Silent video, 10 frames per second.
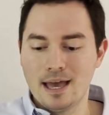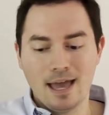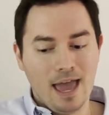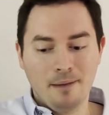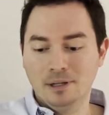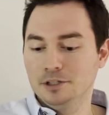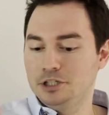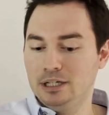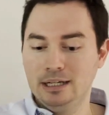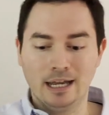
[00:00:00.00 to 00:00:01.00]

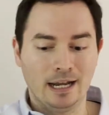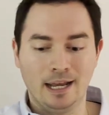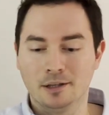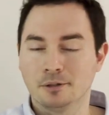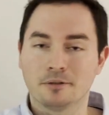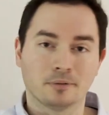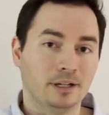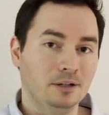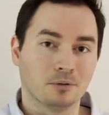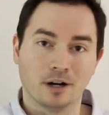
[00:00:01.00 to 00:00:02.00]
MLG and Halo
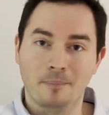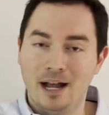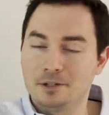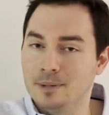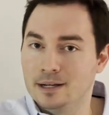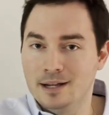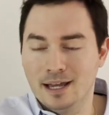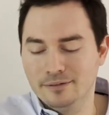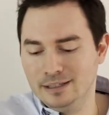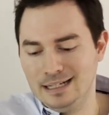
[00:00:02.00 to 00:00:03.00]
3 were a match made in
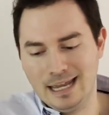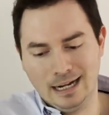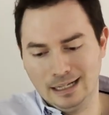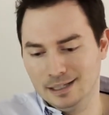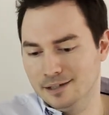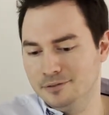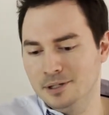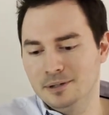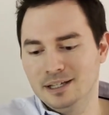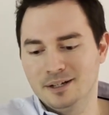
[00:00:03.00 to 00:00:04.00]
heaven, and I love
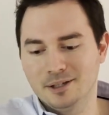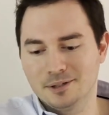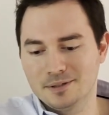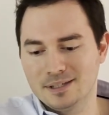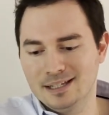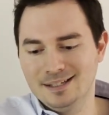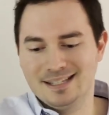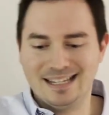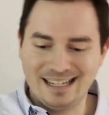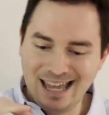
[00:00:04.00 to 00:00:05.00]
tuning into those things.
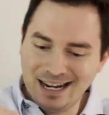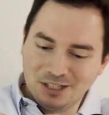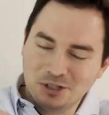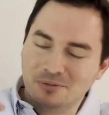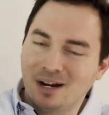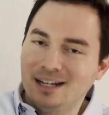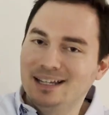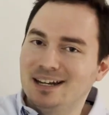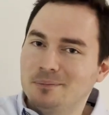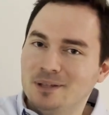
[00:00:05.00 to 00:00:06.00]
Again, I tried to
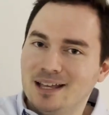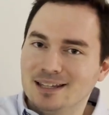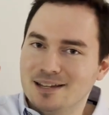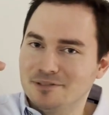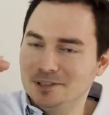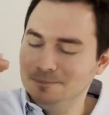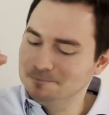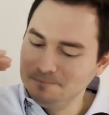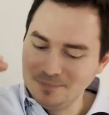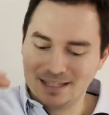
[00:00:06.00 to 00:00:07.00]
get up to that level,
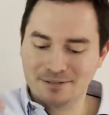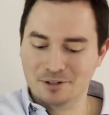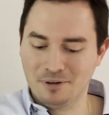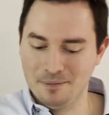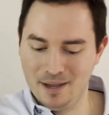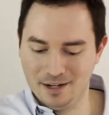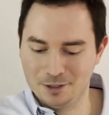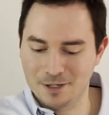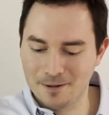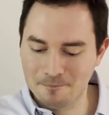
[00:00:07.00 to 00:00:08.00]
never quite
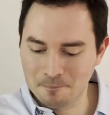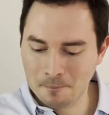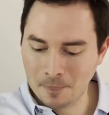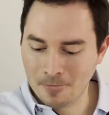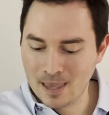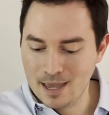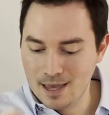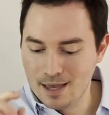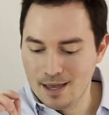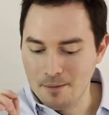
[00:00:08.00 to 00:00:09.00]
managed it.
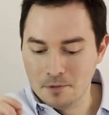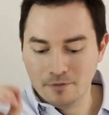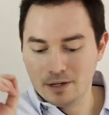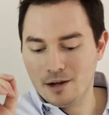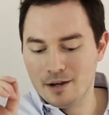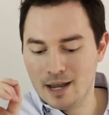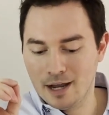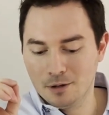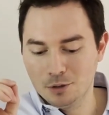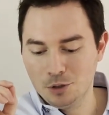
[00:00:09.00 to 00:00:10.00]
Moving on
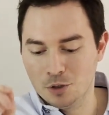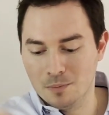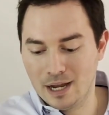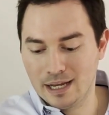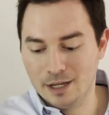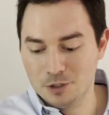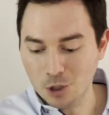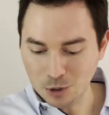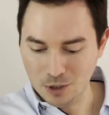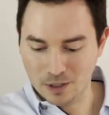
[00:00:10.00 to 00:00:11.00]
now to my
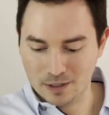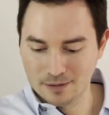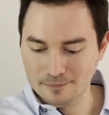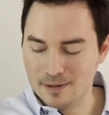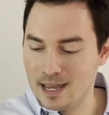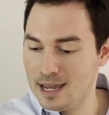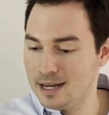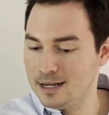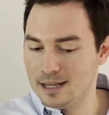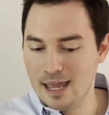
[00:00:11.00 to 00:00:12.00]
adulthood
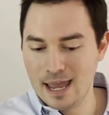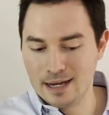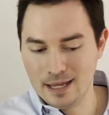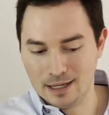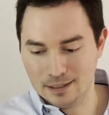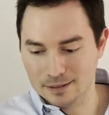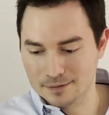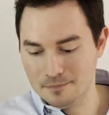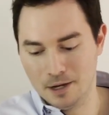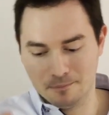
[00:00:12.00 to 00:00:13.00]
and handheld.
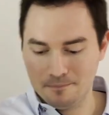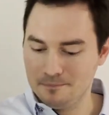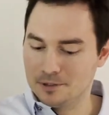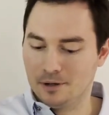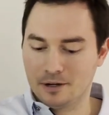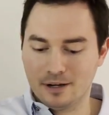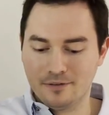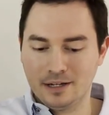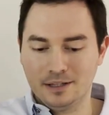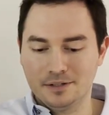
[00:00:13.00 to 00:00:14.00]
No, so I don't have
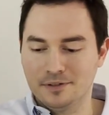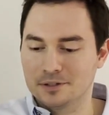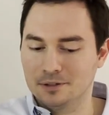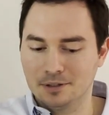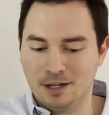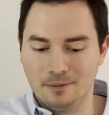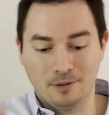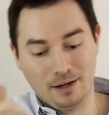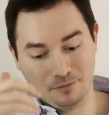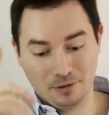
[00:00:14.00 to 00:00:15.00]
any of these physical copies.
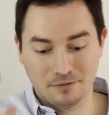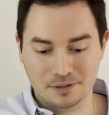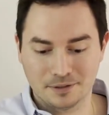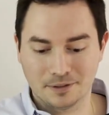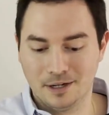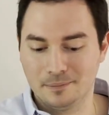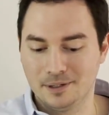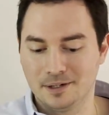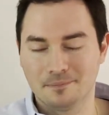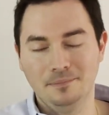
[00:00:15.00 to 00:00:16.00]
I have one physical copy
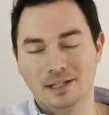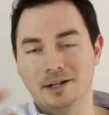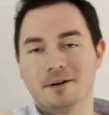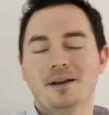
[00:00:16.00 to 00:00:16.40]
here later.